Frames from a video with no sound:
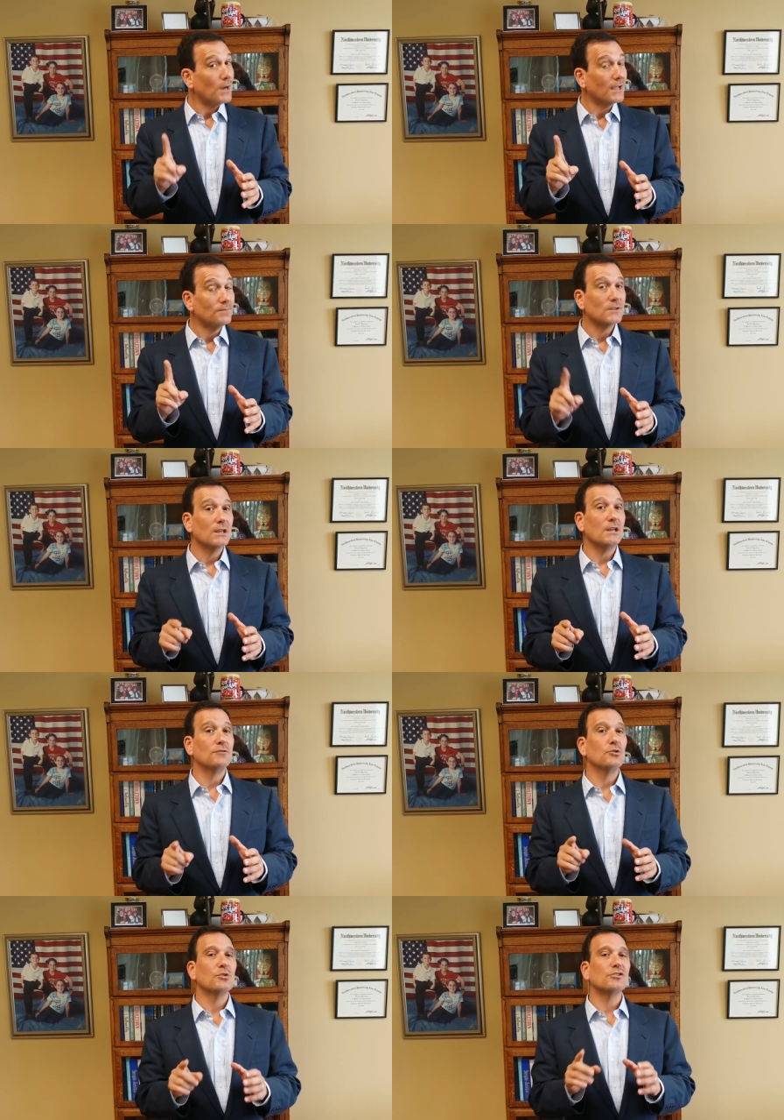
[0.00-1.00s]
But
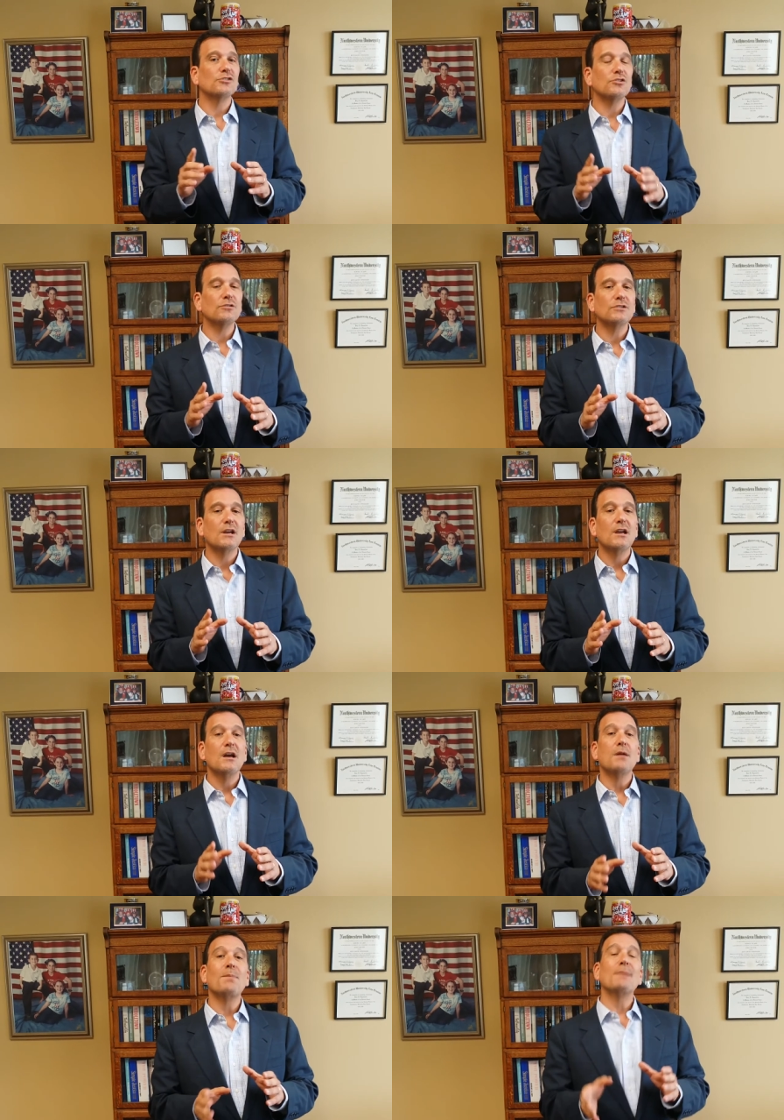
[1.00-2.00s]
if you were served
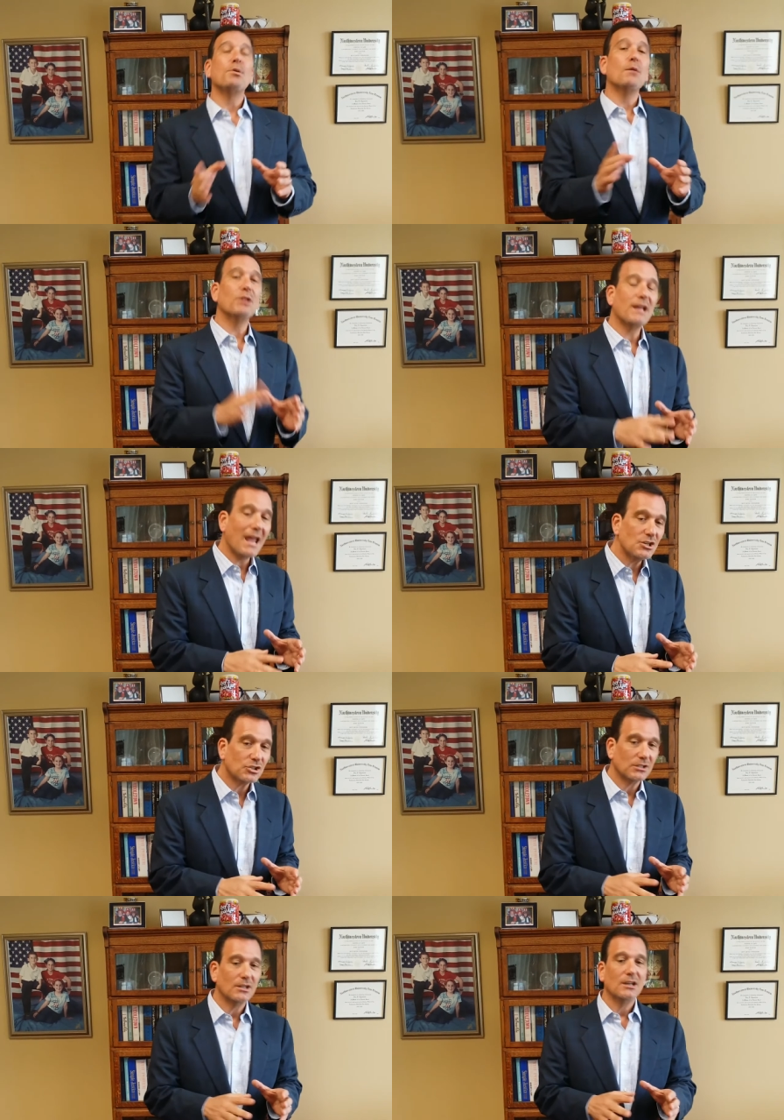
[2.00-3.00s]
by
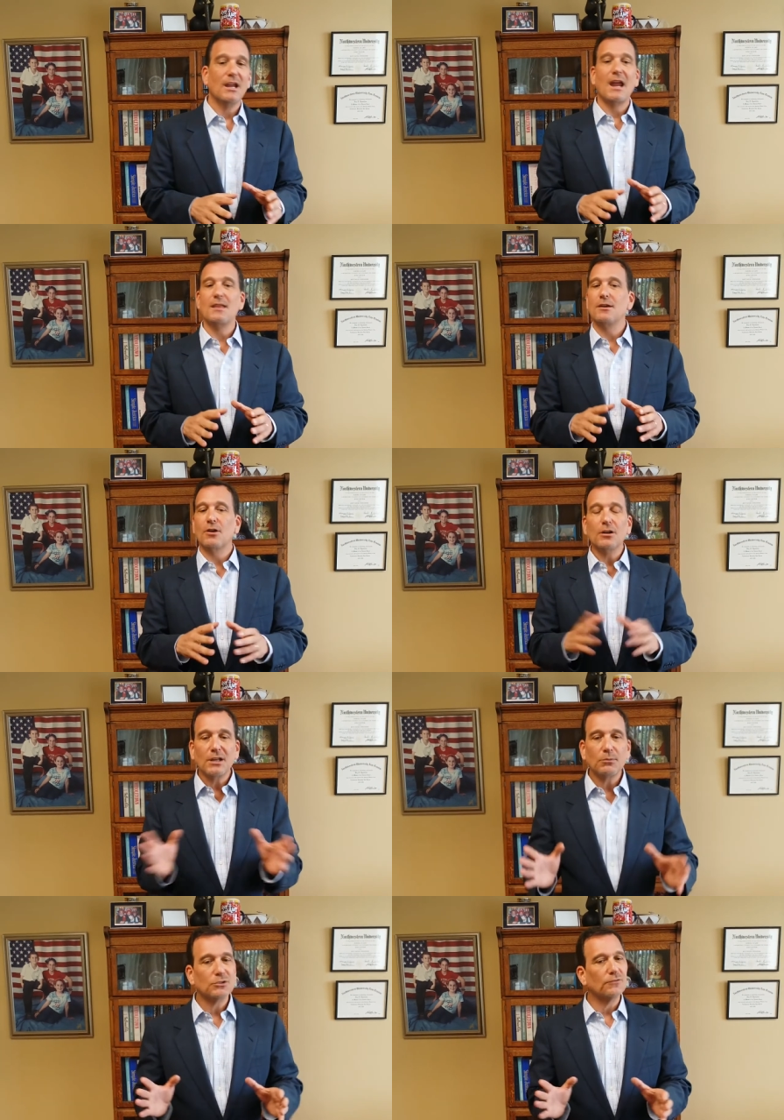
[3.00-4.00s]
publication and they're
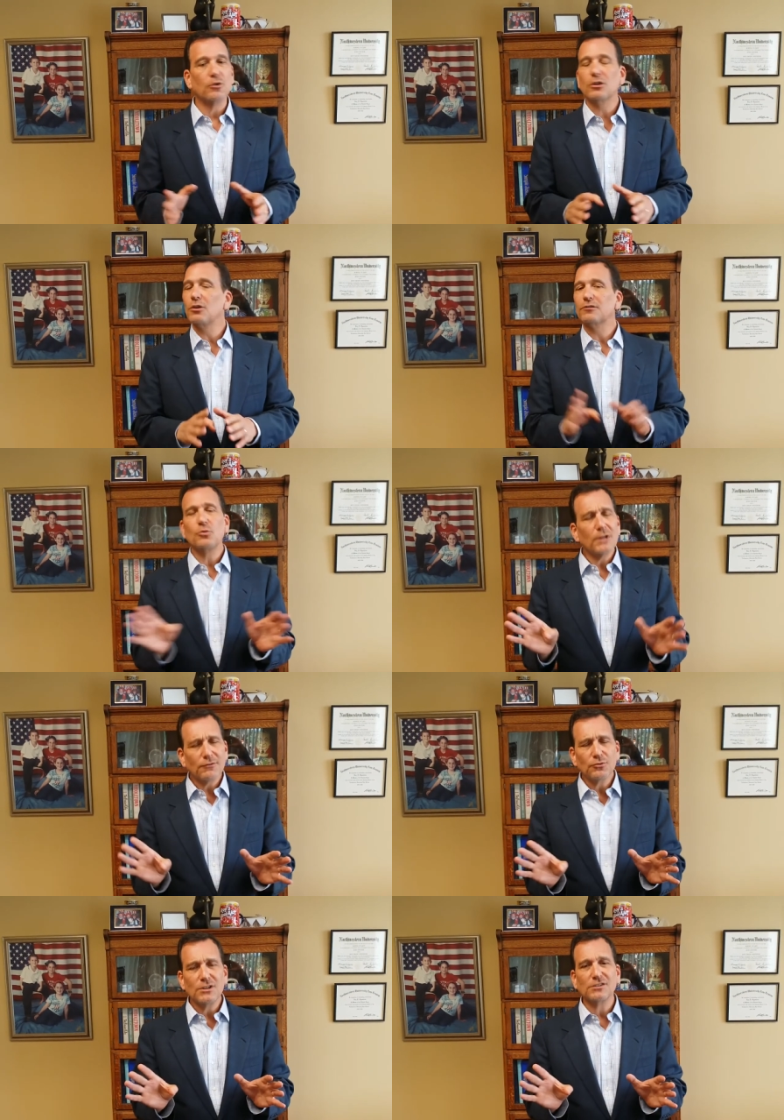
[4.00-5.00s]
unable to foreclose for
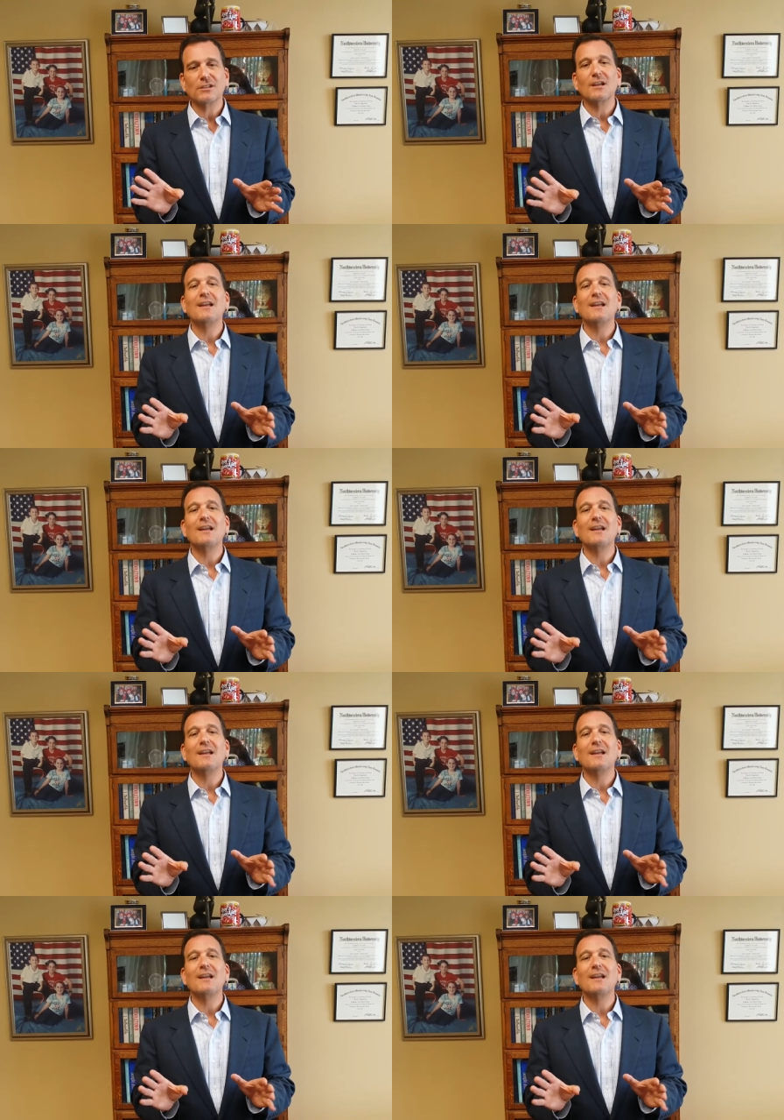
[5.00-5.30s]
whatever reason,